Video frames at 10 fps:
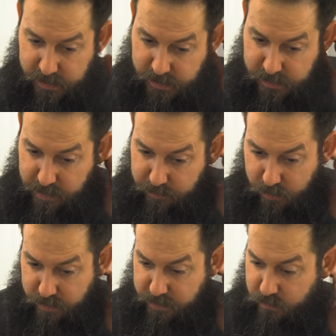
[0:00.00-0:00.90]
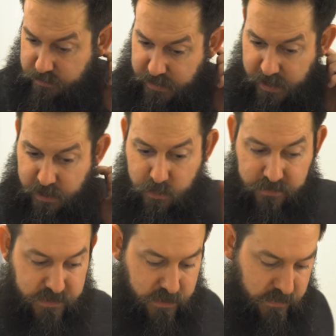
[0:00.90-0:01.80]
Uh, my board only came
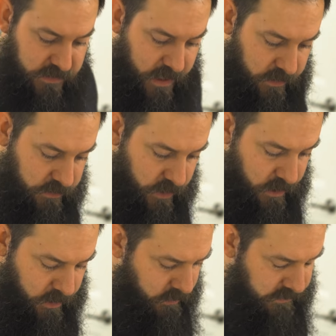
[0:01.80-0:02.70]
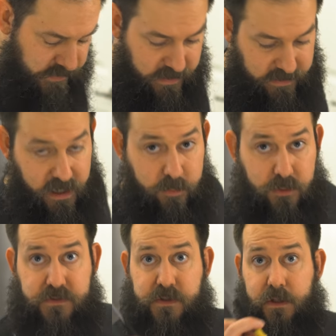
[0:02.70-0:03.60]
with two SATA, drive, or SATA
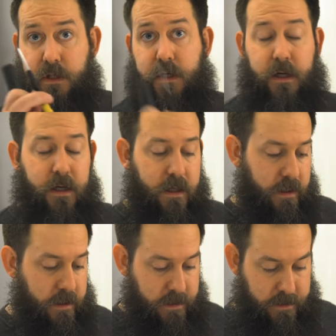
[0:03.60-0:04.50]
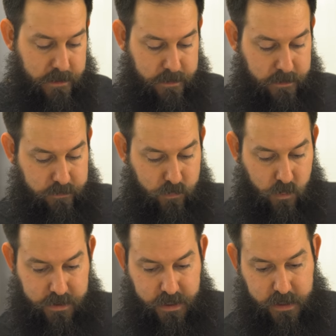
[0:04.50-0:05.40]
cables. Um,
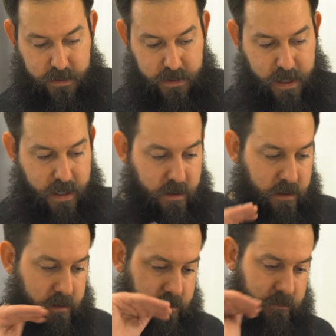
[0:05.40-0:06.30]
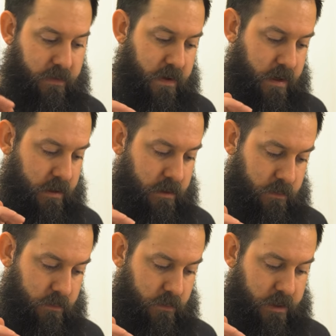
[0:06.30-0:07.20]
one had a L thing,
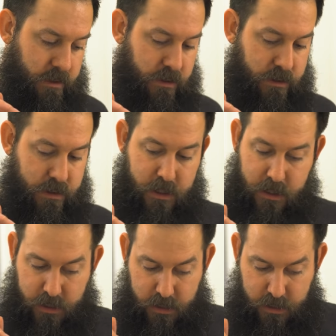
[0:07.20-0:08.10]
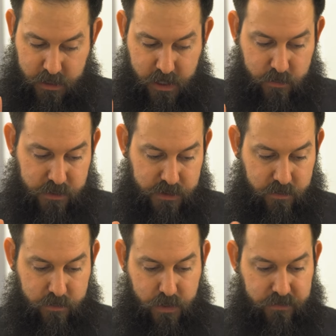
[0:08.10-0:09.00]
which Kind of wish they
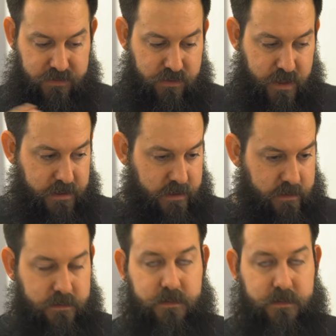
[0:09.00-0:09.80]
were both straight.